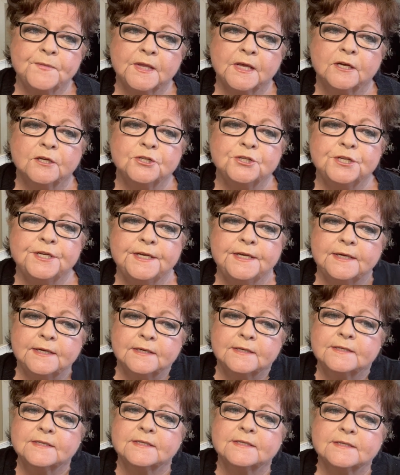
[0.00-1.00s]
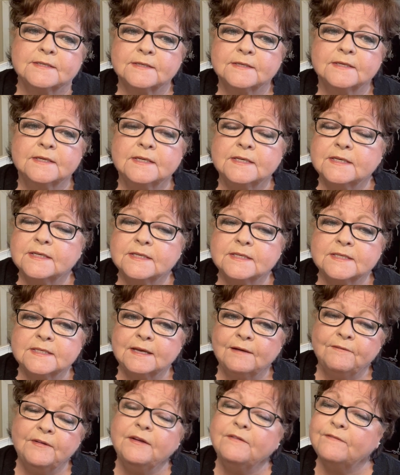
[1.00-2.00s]
she is
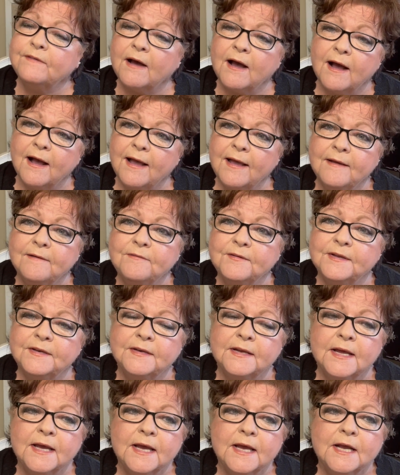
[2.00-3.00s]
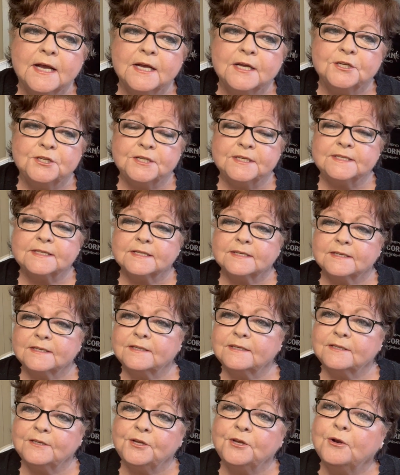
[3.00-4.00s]
75, and she's
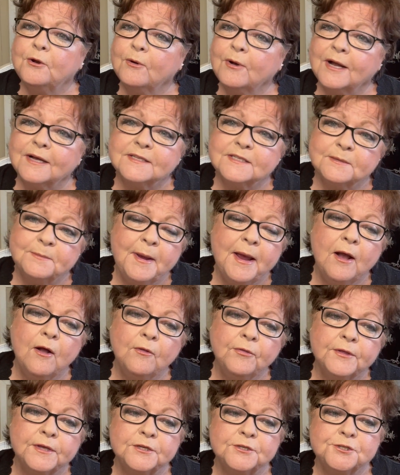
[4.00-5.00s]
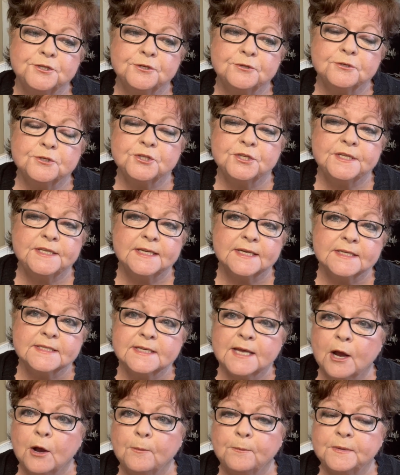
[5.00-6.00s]
got some health issues. She does
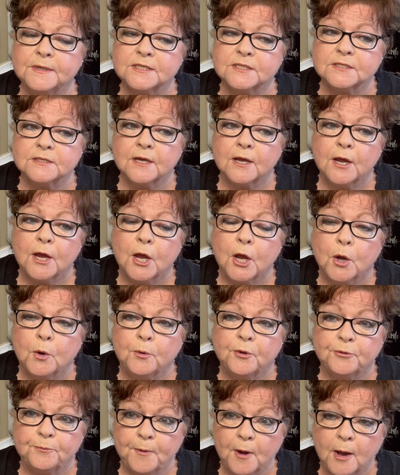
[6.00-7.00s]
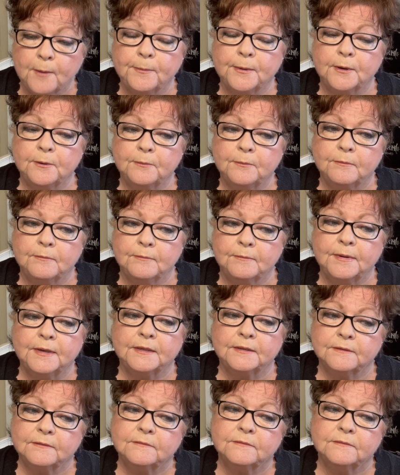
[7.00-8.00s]
help us with Papa,
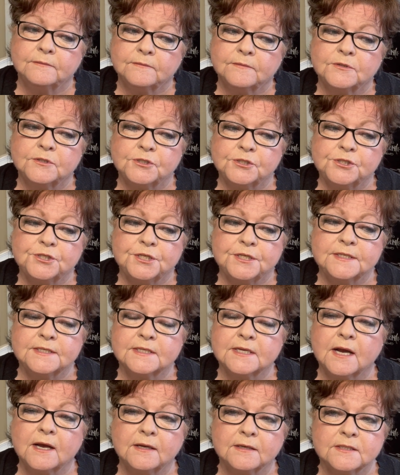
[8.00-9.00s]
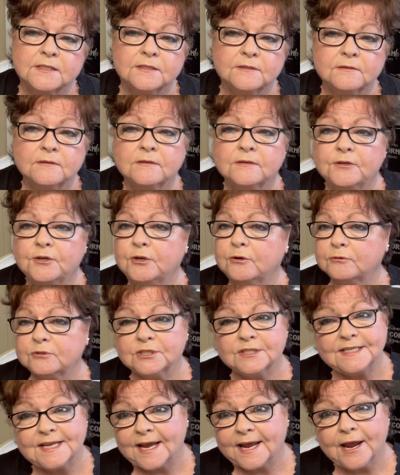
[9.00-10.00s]
but she's got
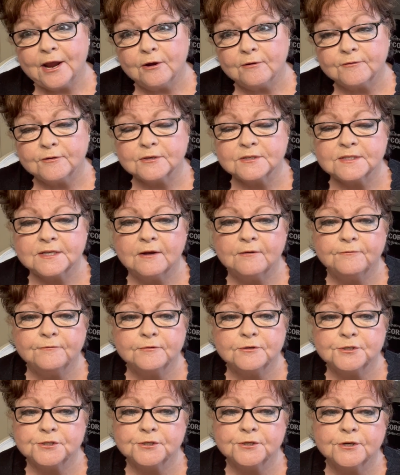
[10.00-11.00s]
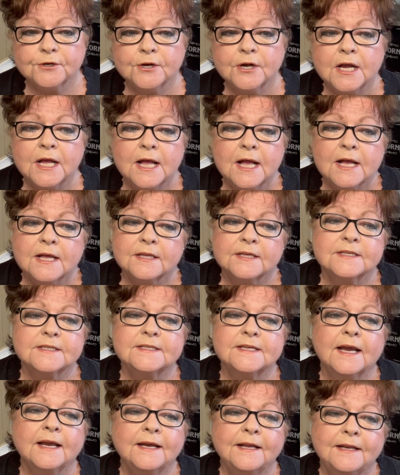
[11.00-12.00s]
to take care of herself for sure. The
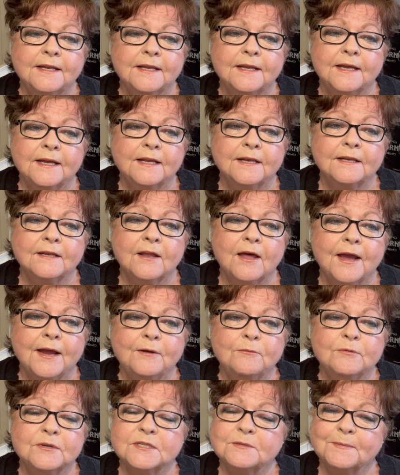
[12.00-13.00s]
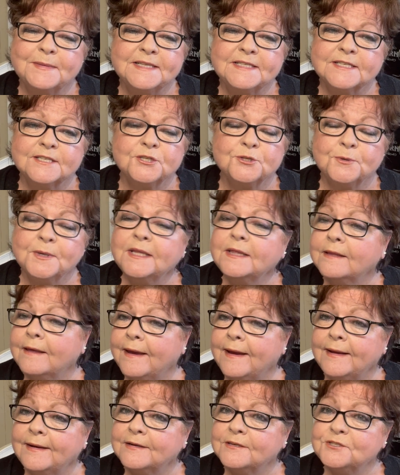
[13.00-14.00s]
second in line was my sister
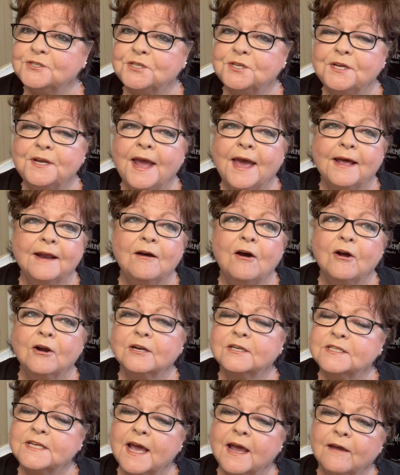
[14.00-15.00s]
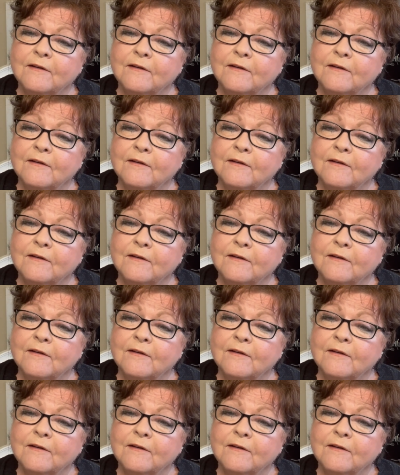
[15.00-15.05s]
Elaine, and she had a heart attack